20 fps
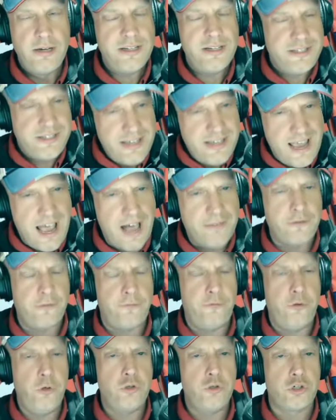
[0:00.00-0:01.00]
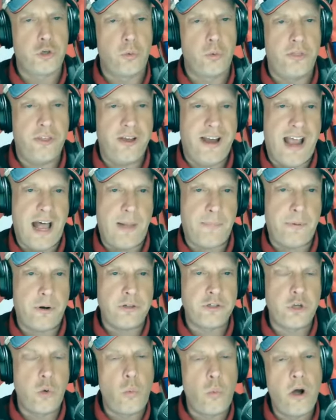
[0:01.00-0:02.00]
Does he have a future with the
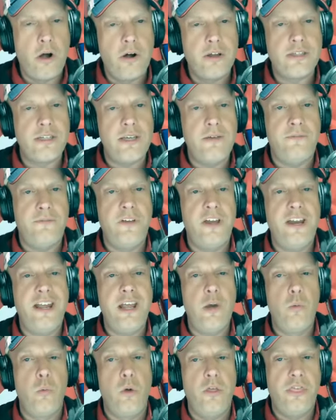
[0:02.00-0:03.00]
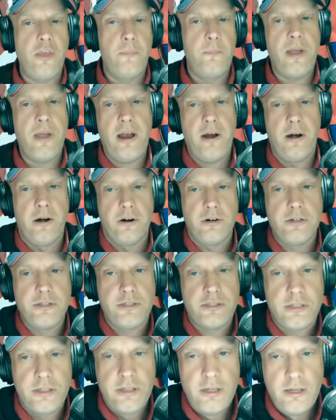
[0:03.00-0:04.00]
Capitals and where does he fit in with the
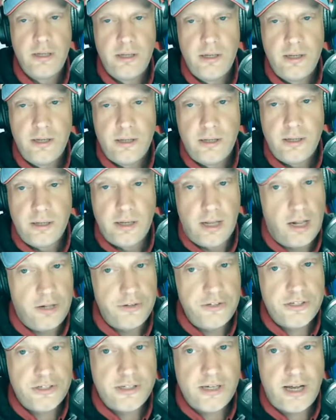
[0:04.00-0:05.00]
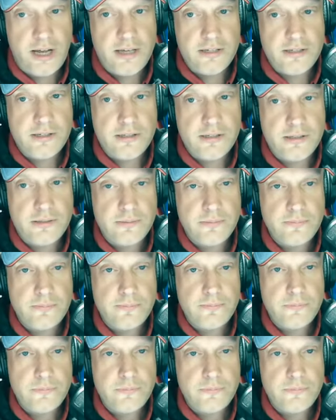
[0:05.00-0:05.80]
Bears? I'll discuss